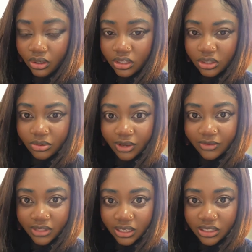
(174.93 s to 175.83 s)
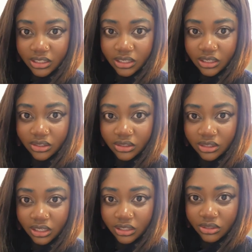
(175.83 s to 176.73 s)
she would have said she
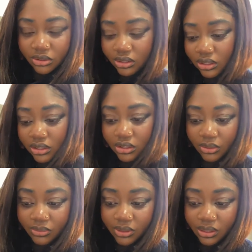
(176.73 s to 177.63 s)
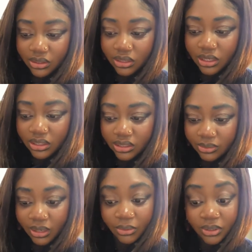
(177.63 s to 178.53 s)
has noticed something
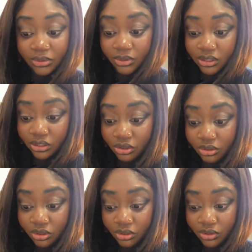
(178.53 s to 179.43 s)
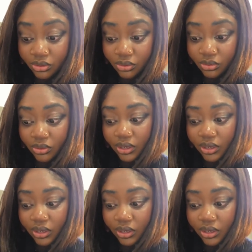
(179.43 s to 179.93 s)
similar when he was in junior school.